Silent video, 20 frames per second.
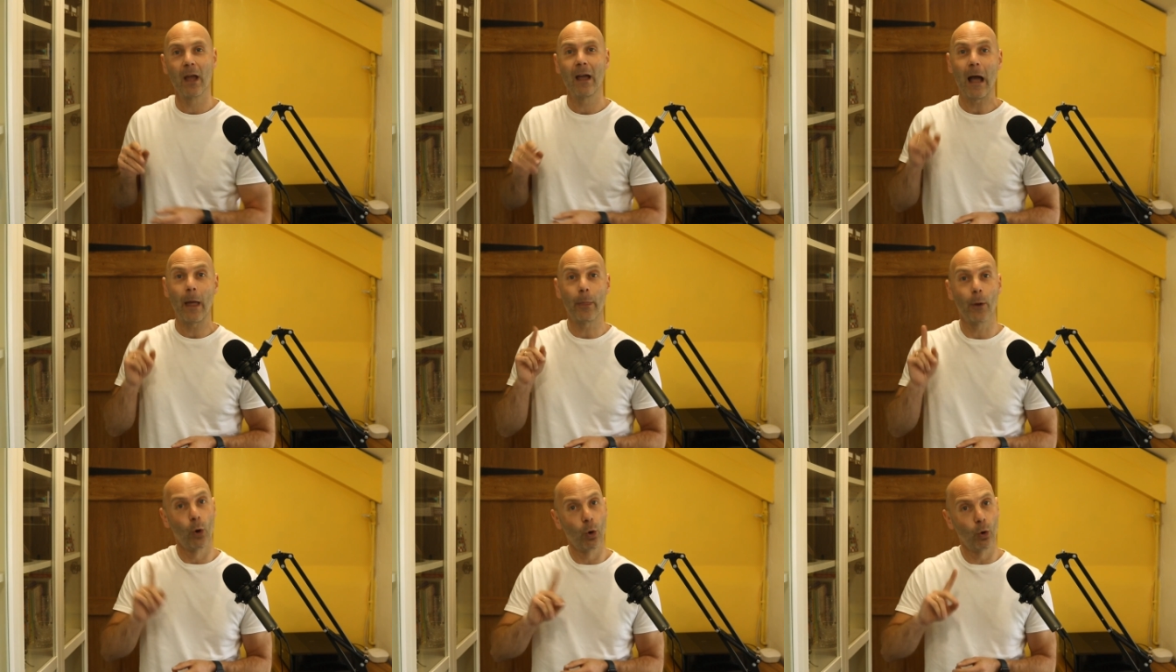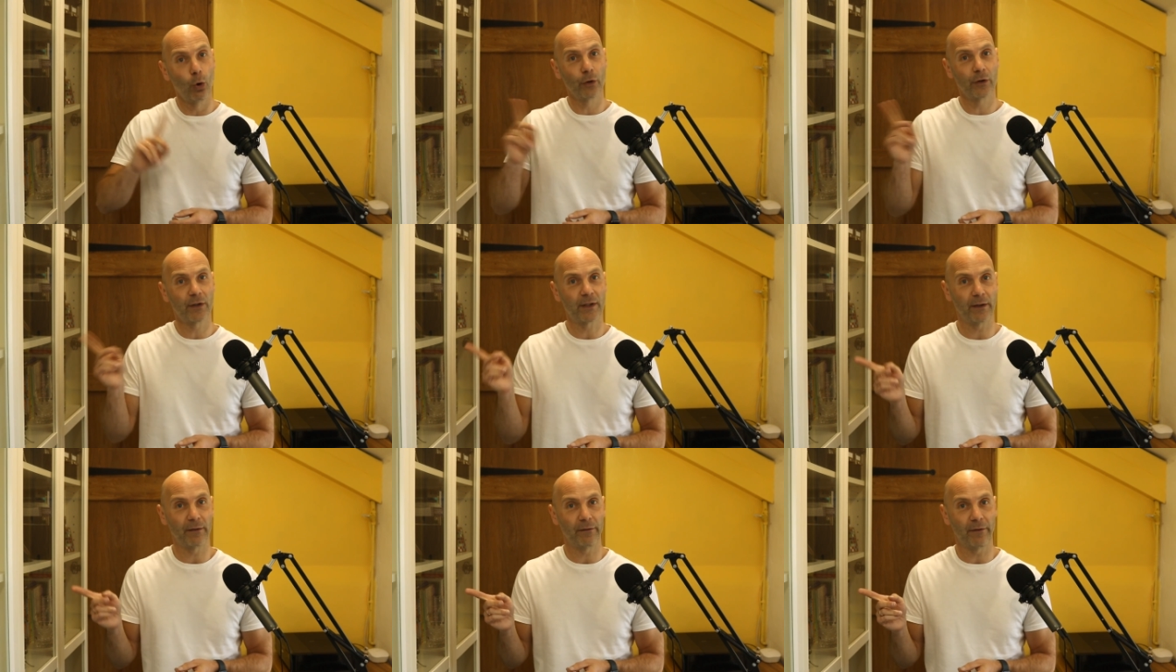And the
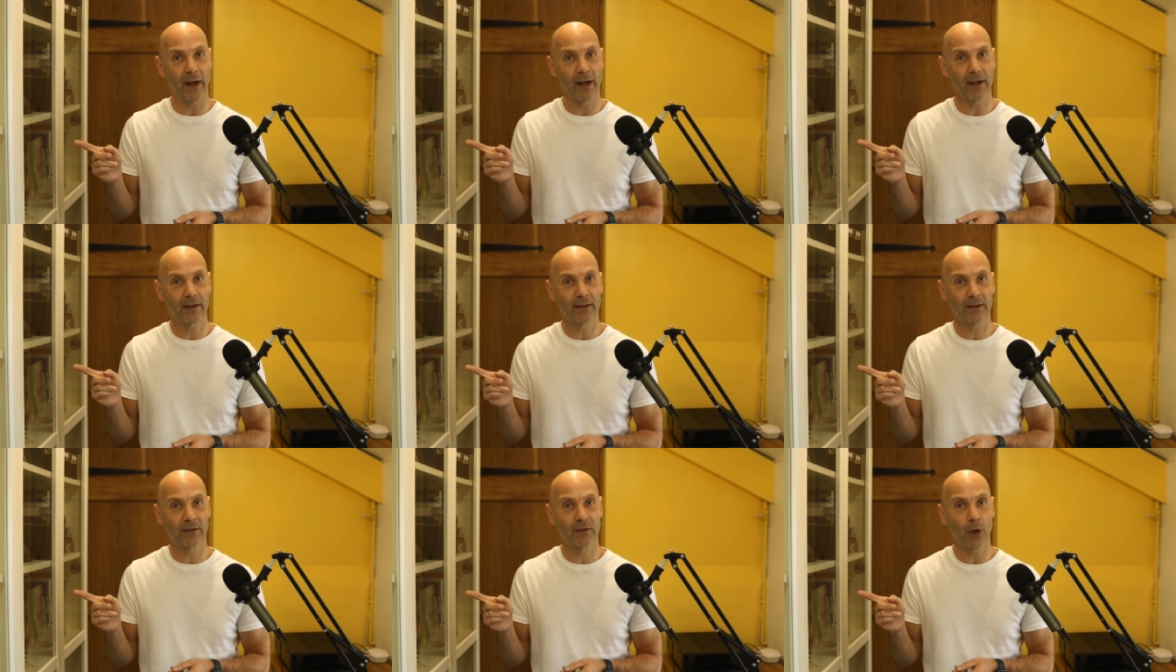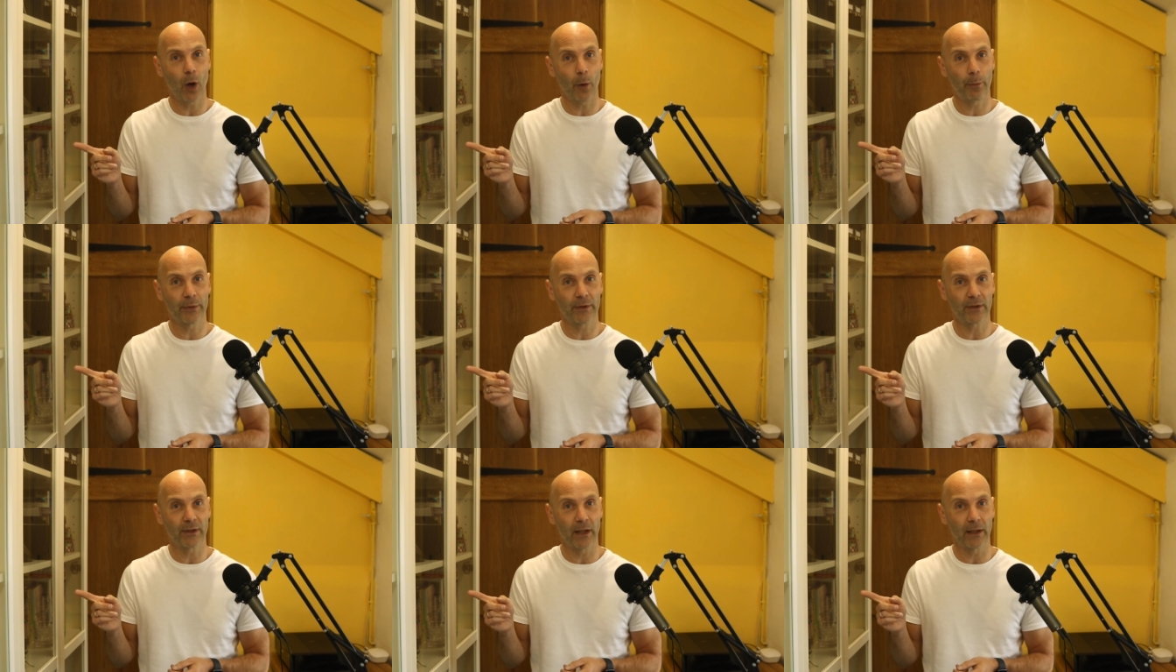Horns effect is the
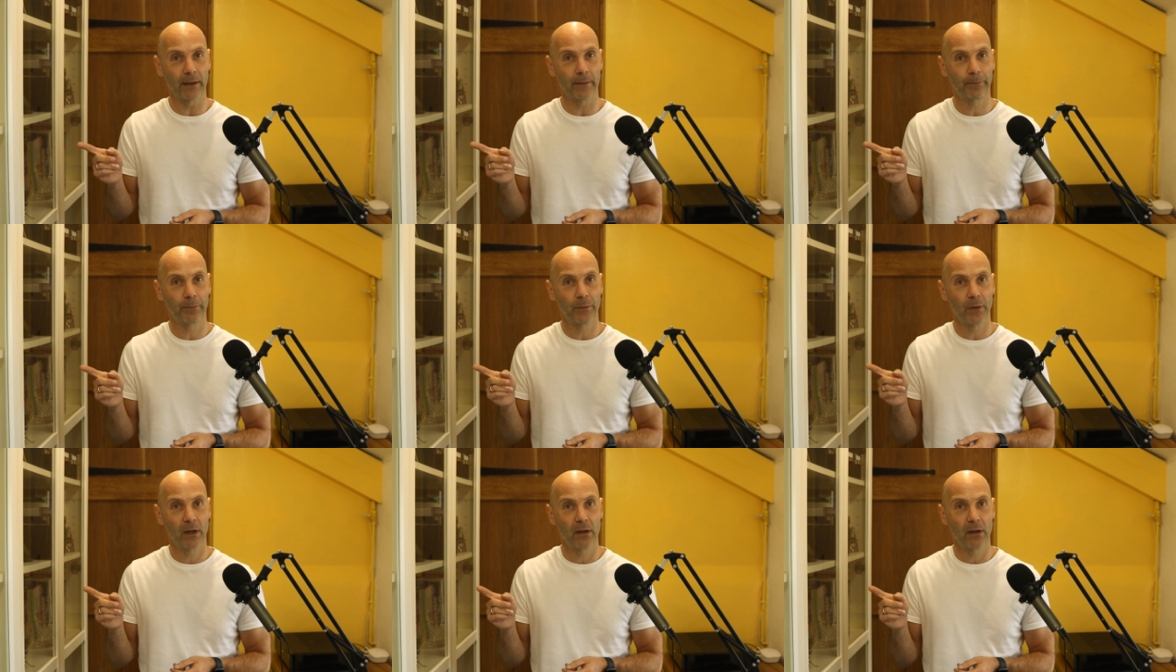opposite.